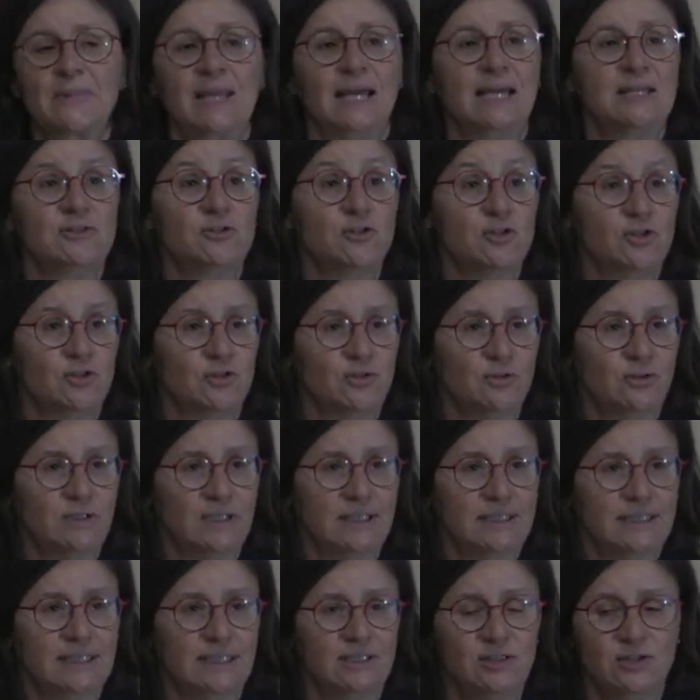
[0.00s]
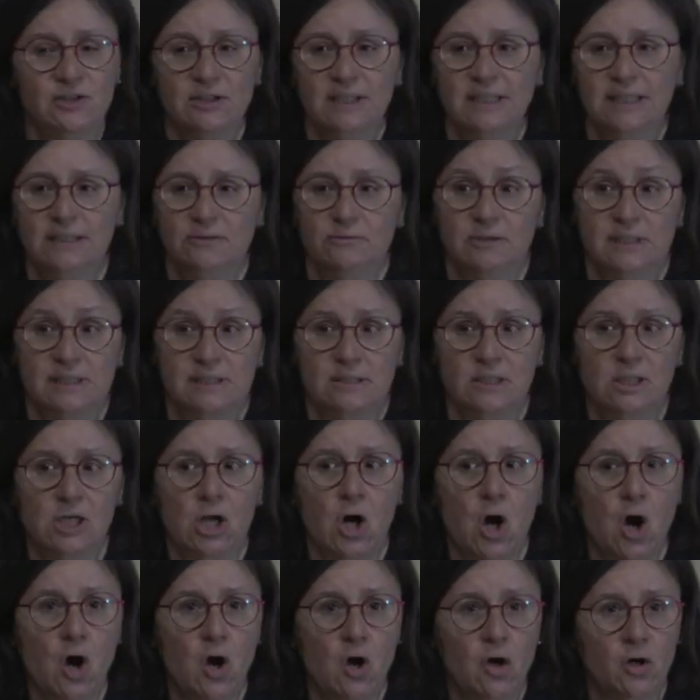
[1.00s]
As a student, actually, it was a
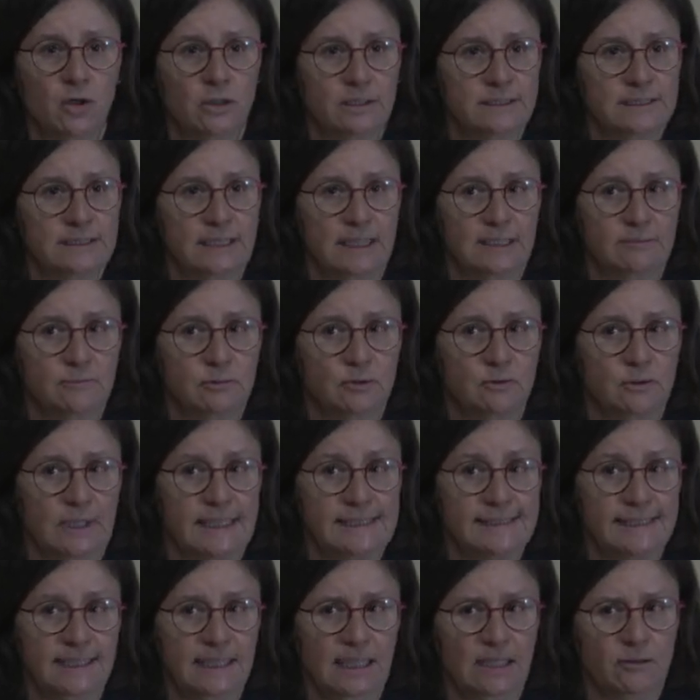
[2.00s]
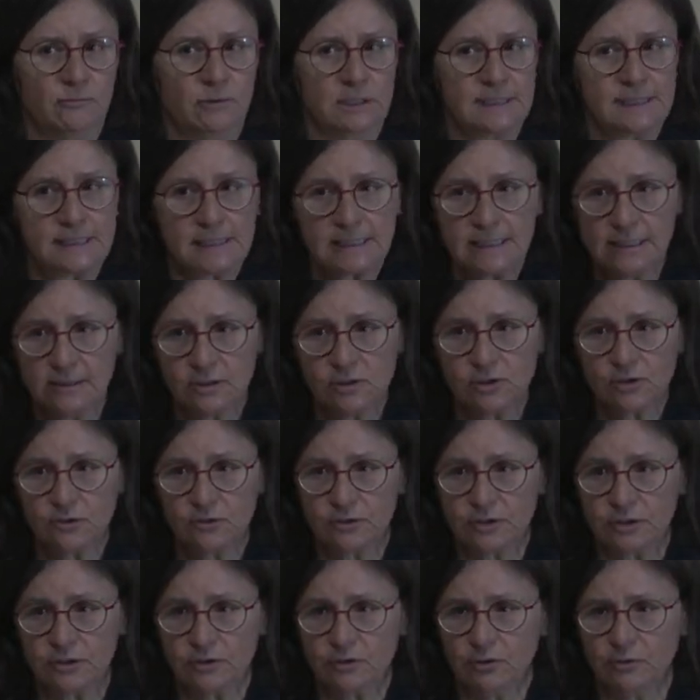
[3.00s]
long time ago. I think I was still a
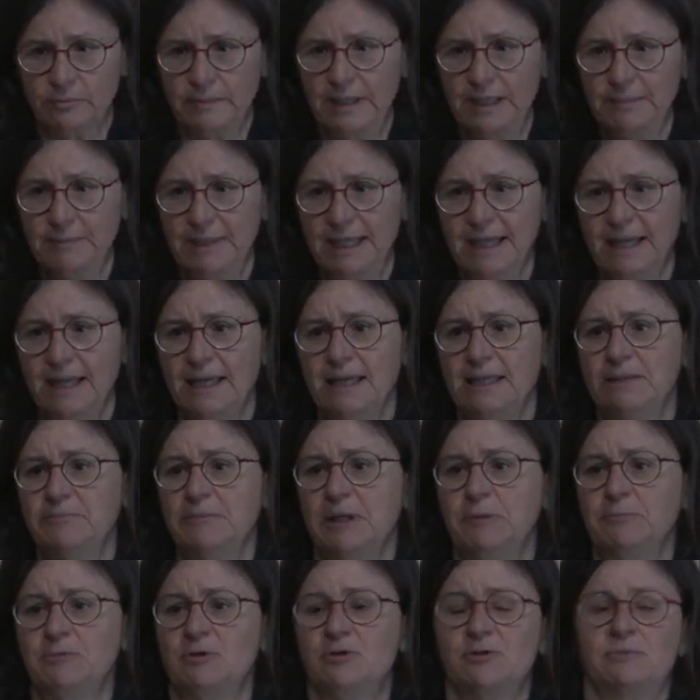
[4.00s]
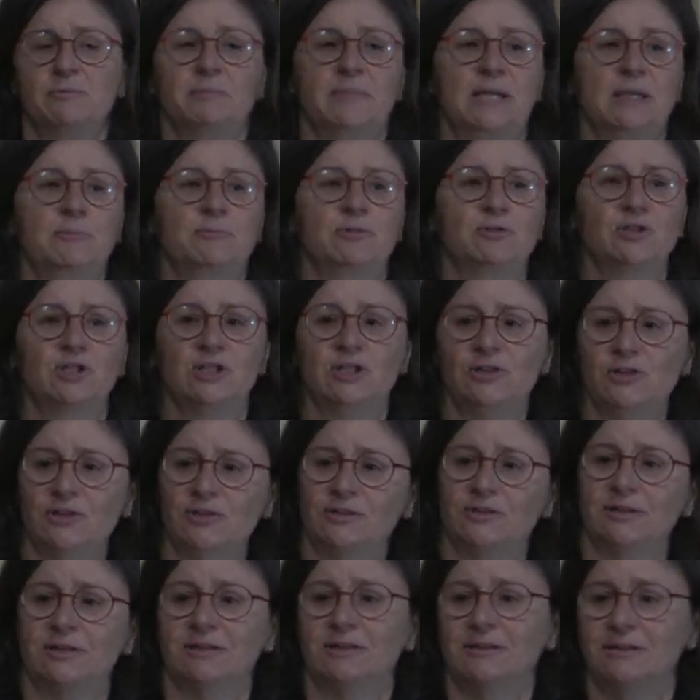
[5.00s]
student, or maybe I had my, my
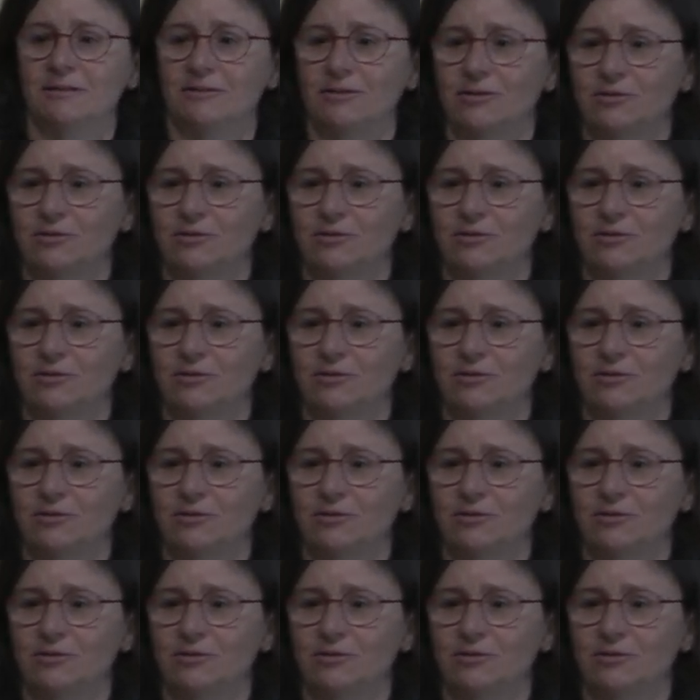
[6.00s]
position